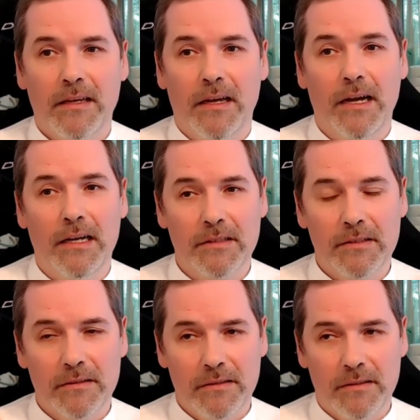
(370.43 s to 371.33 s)
And
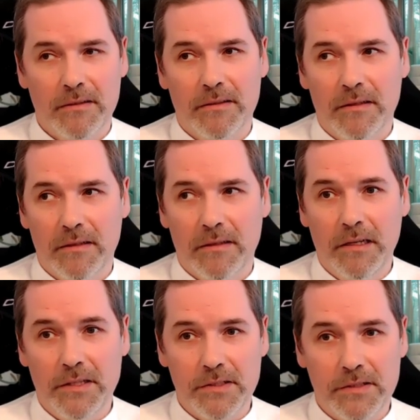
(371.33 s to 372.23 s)

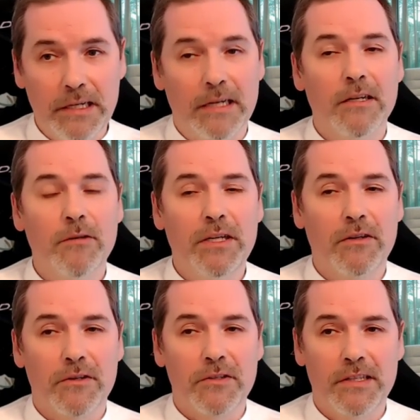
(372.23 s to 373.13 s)
it's real because